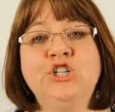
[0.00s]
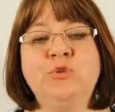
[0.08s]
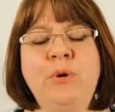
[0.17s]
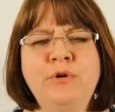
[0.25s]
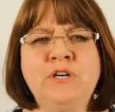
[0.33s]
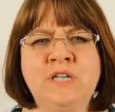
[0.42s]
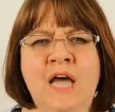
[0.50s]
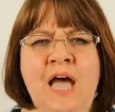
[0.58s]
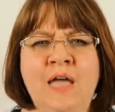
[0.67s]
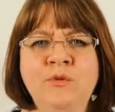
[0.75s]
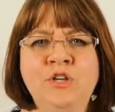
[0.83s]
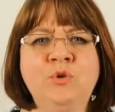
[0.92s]
Do you remember a
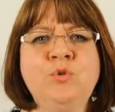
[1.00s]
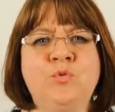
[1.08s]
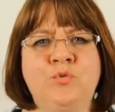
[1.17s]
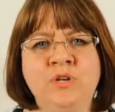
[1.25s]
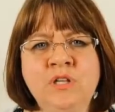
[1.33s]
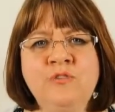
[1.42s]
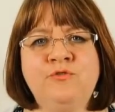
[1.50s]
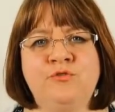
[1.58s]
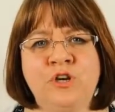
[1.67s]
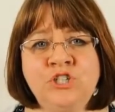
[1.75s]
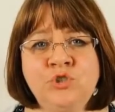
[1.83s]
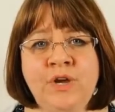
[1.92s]
time when you were really
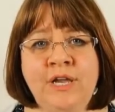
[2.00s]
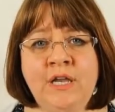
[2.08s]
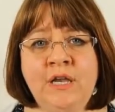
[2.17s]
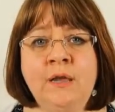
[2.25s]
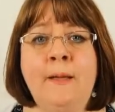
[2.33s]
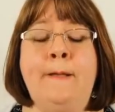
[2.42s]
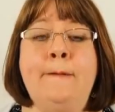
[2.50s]
frustrated?